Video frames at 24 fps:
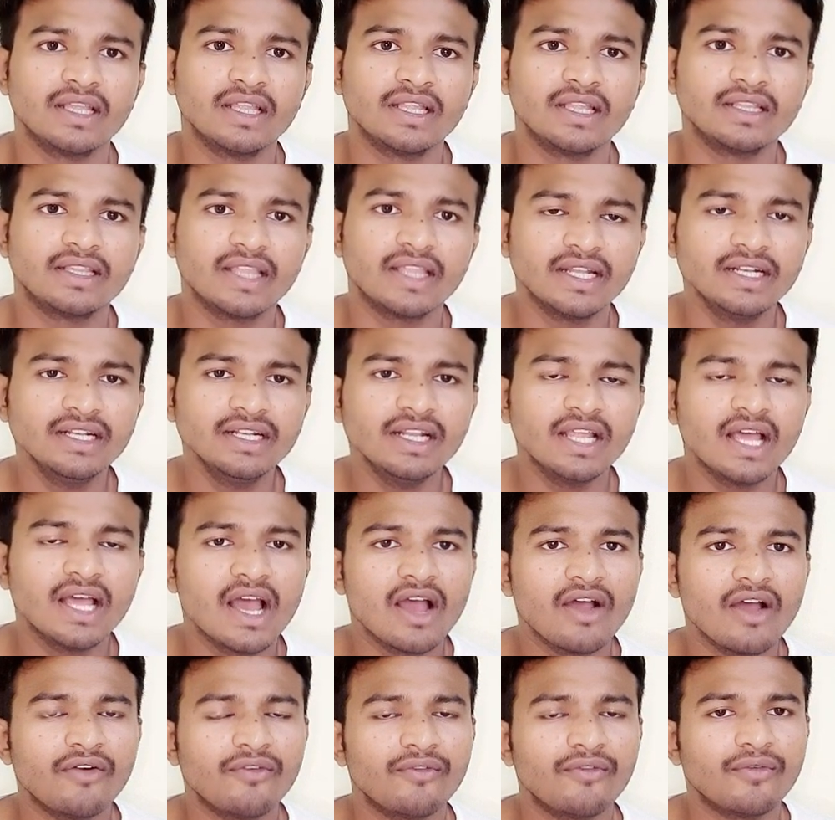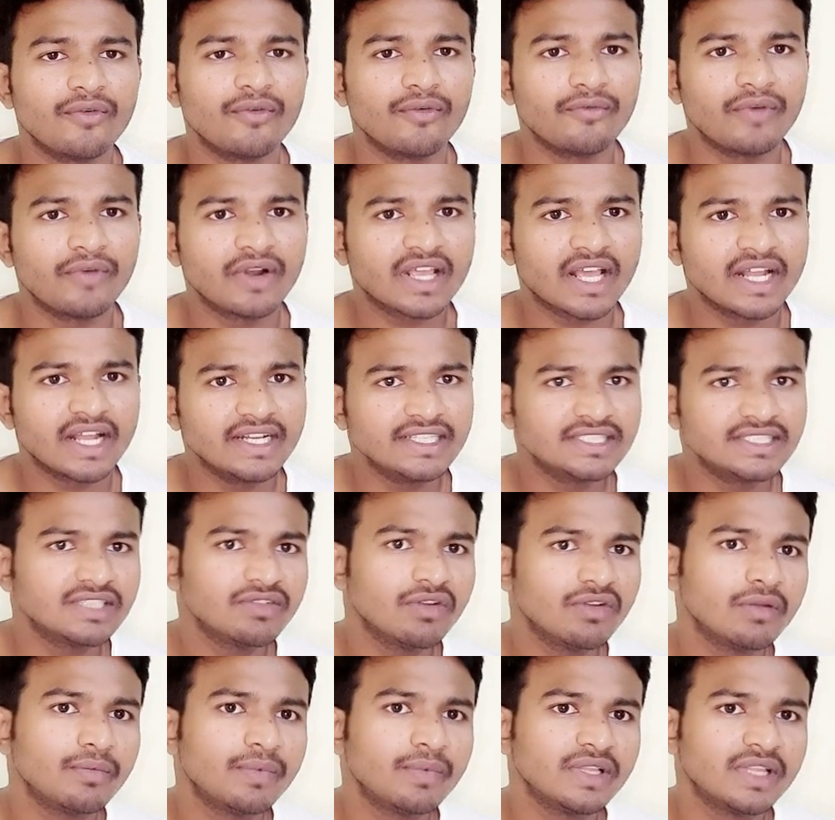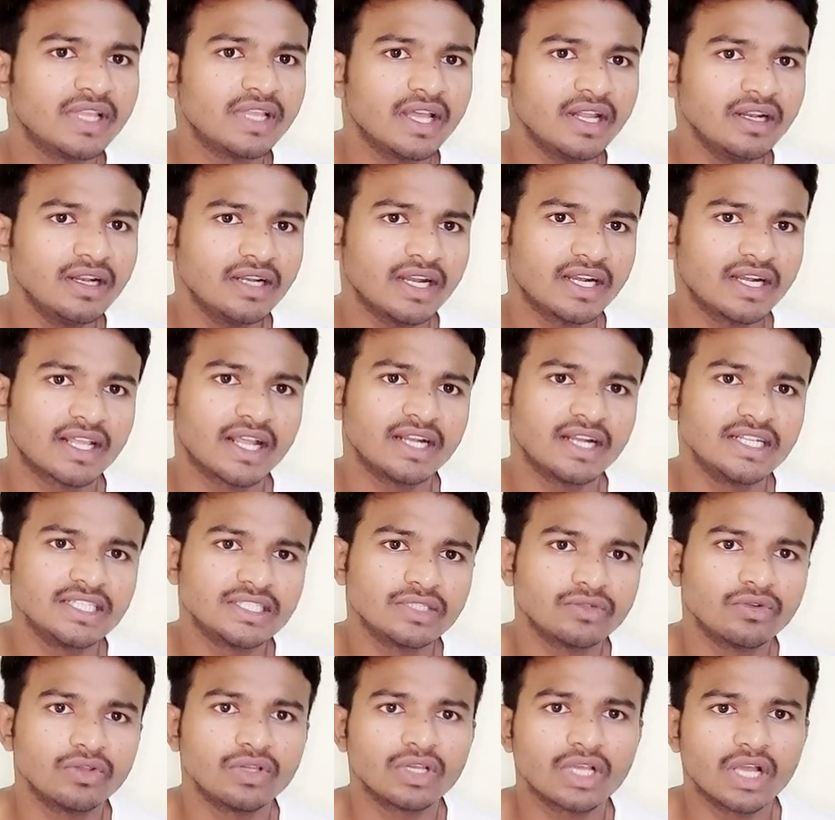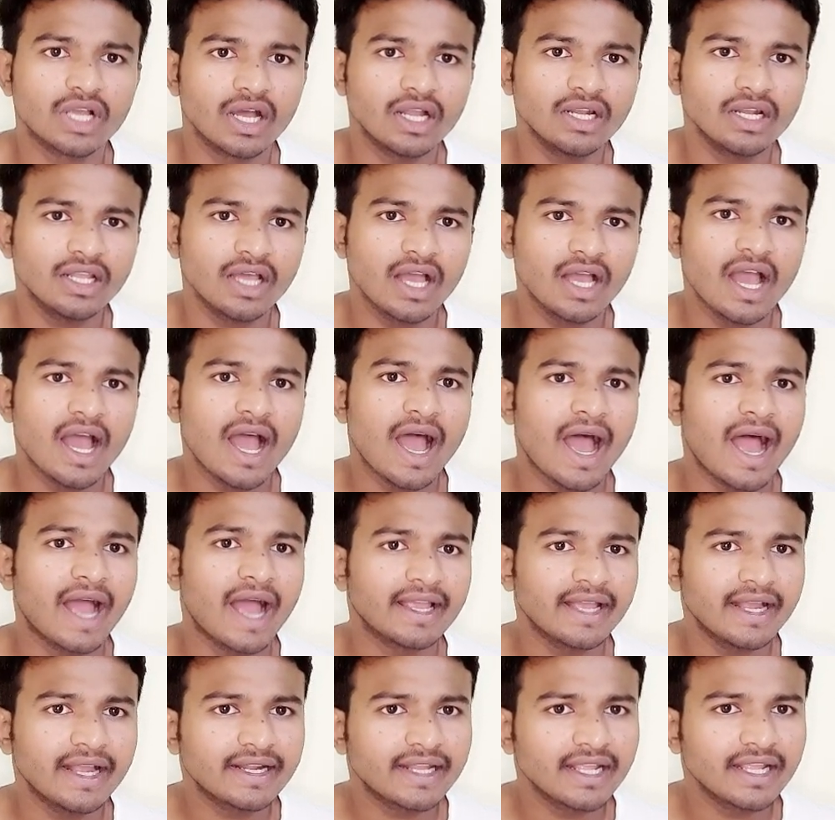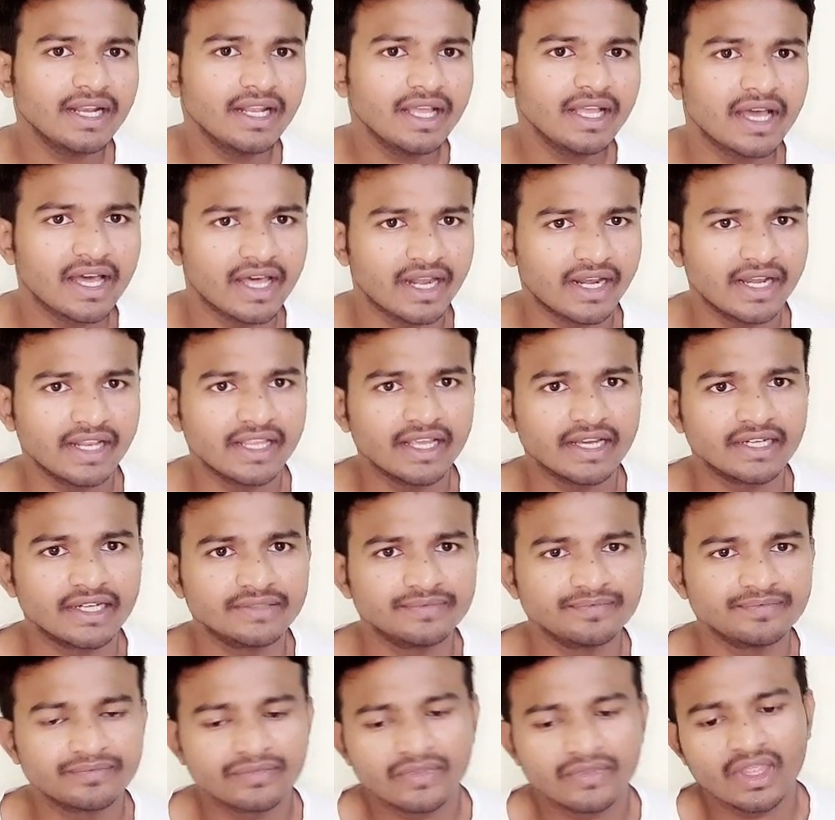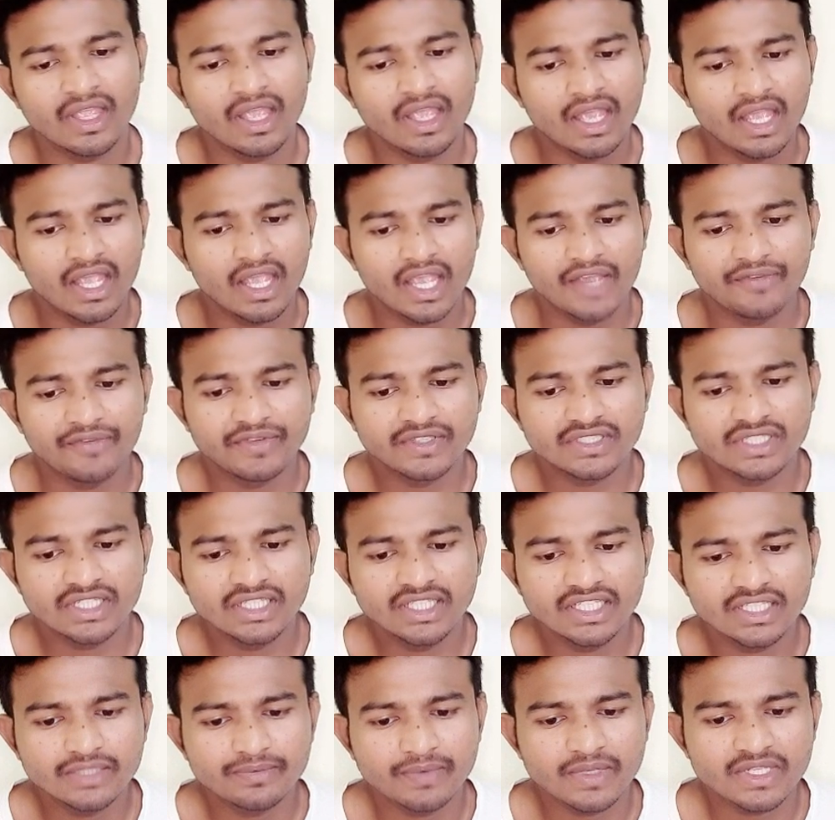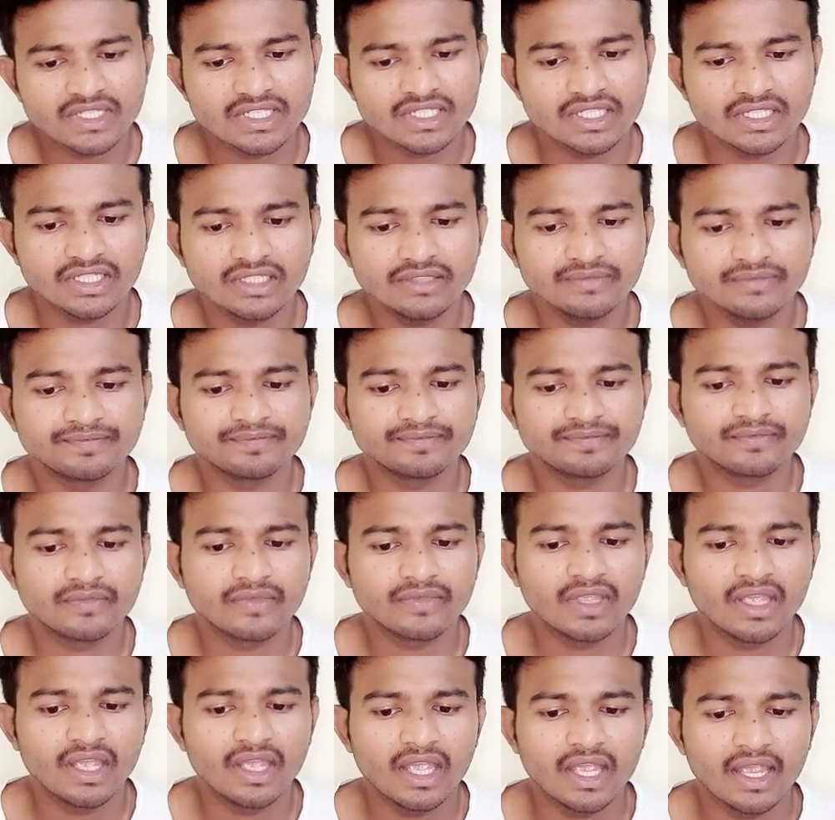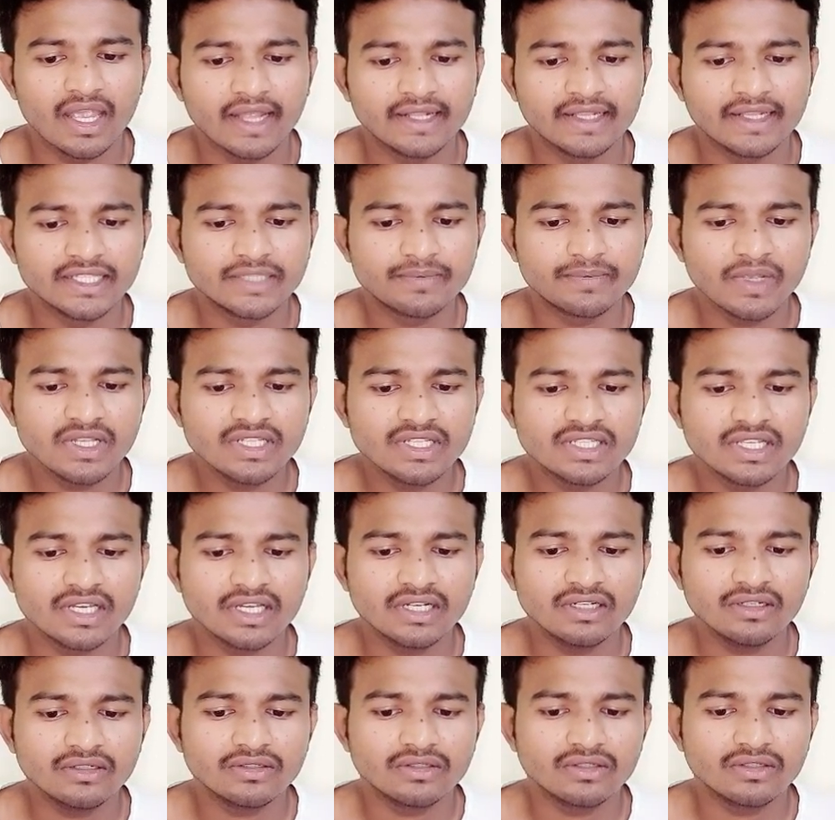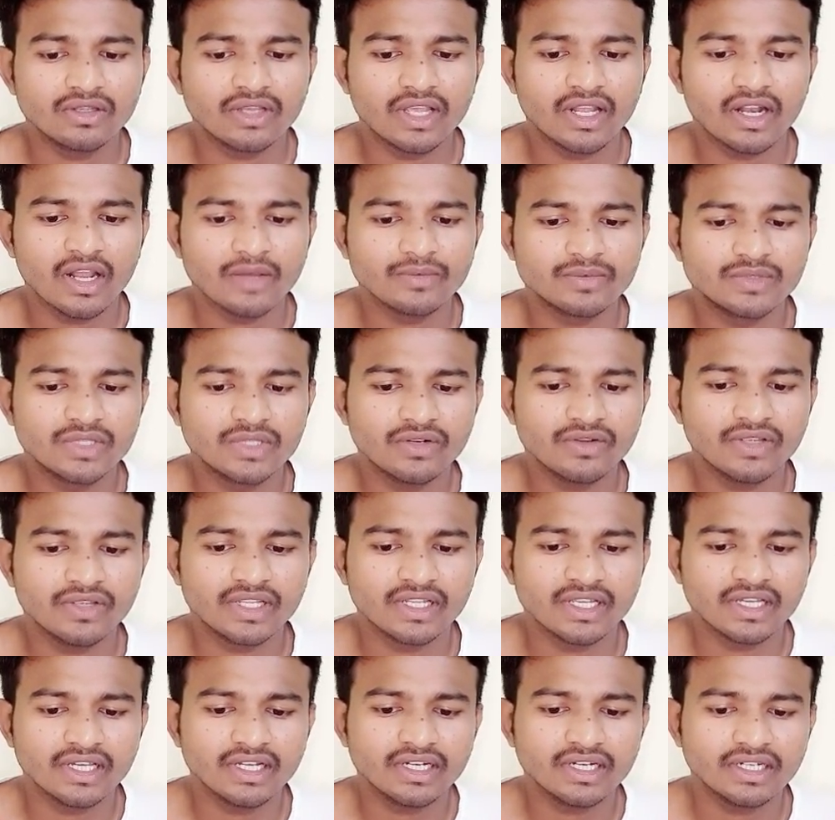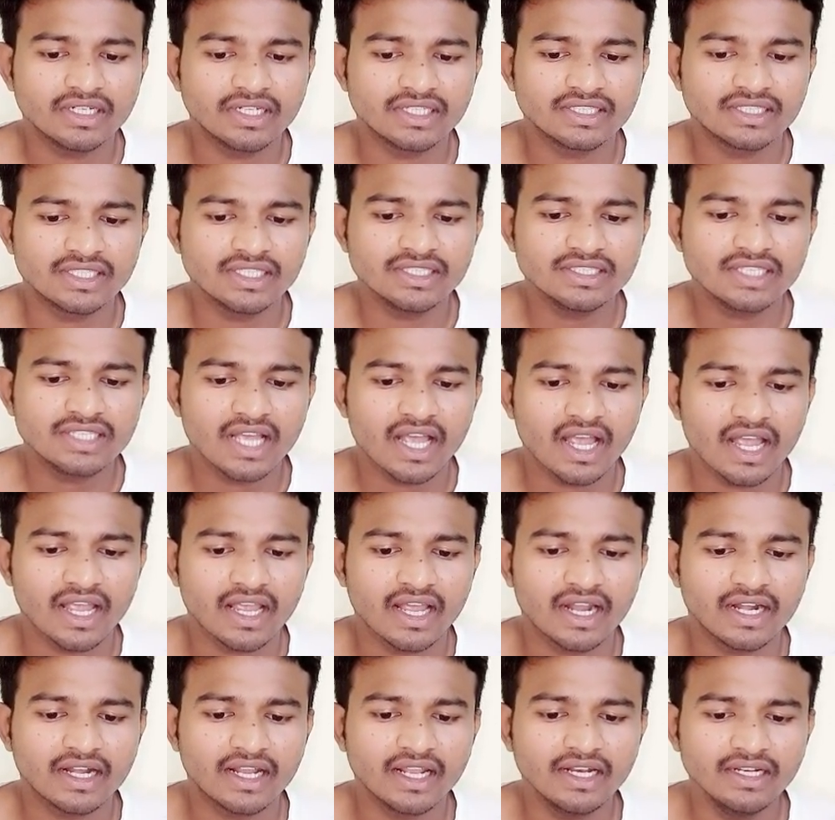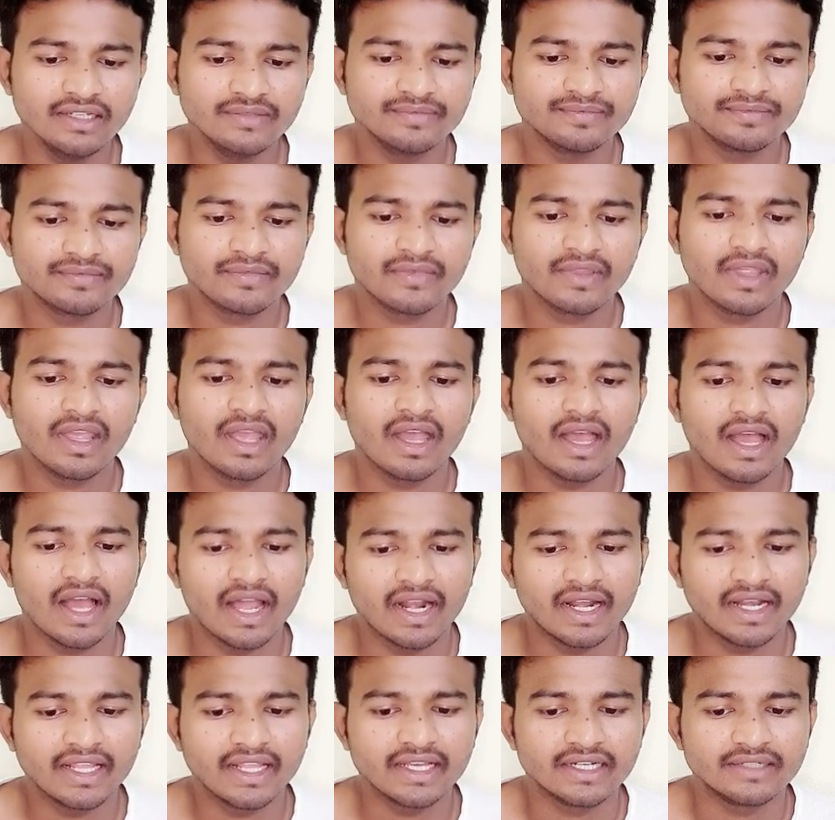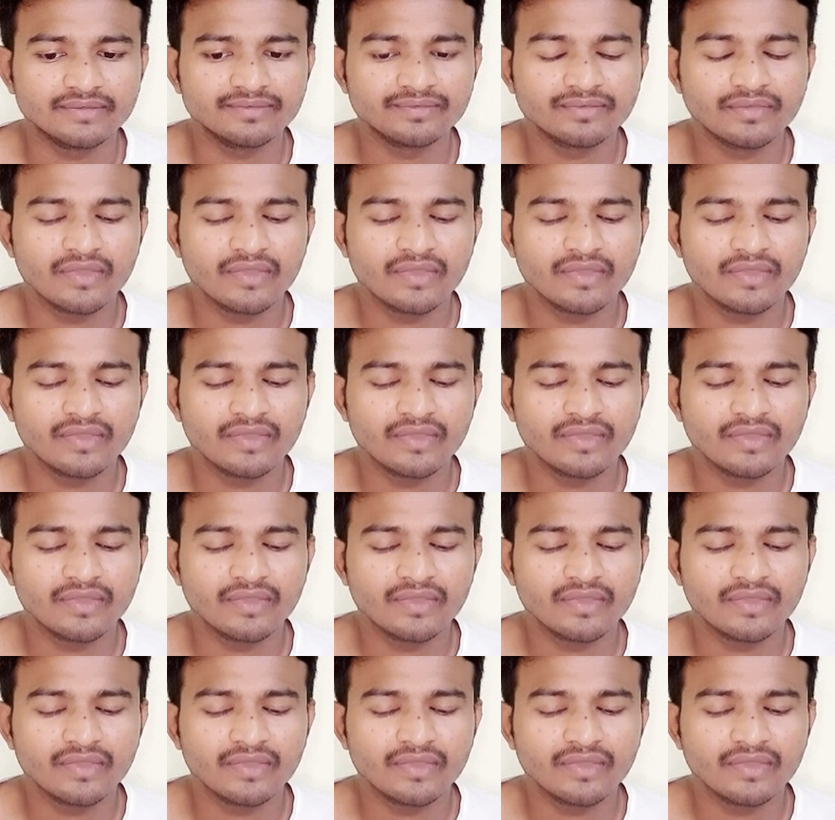Then one condition will be there. That condition we call hiatal hernia. If you see this picture, in this picture you can observe here, this is hiatal hernia.